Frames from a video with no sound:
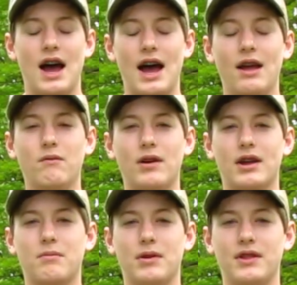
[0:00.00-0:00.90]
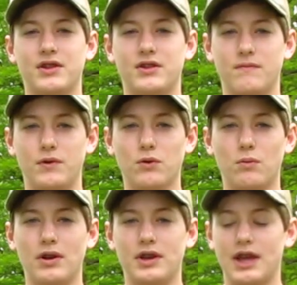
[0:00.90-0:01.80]
I recommend this if you're
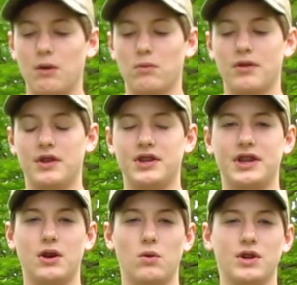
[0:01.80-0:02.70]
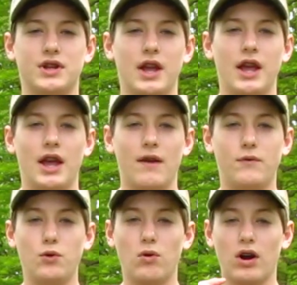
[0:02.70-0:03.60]
wanting to get one of these decoys.
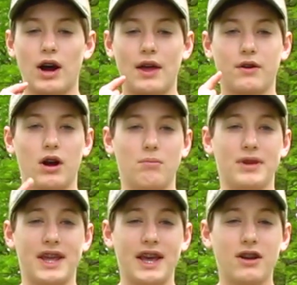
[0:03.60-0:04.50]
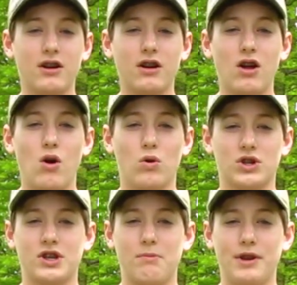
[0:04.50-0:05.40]
If you are either a beginner or
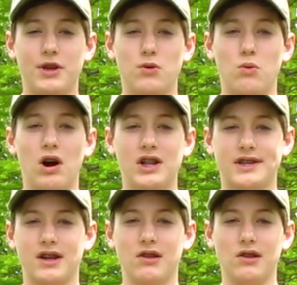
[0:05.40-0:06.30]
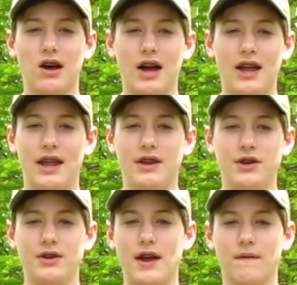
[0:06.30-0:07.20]
somebody who hunts a lot and
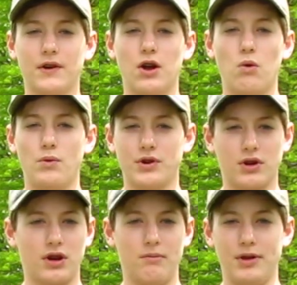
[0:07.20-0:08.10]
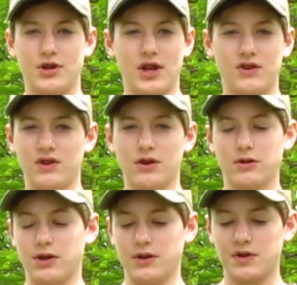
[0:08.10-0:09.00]
you never know when you're going to be chasing
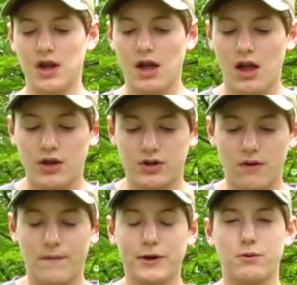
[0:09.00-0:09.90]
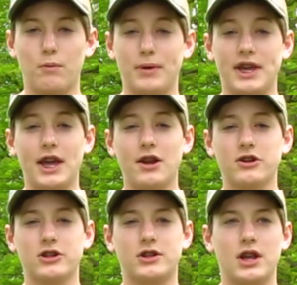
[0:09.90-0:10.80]
turkeys. So first one,
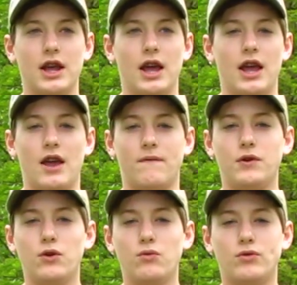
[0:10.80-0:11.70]
beginners. If you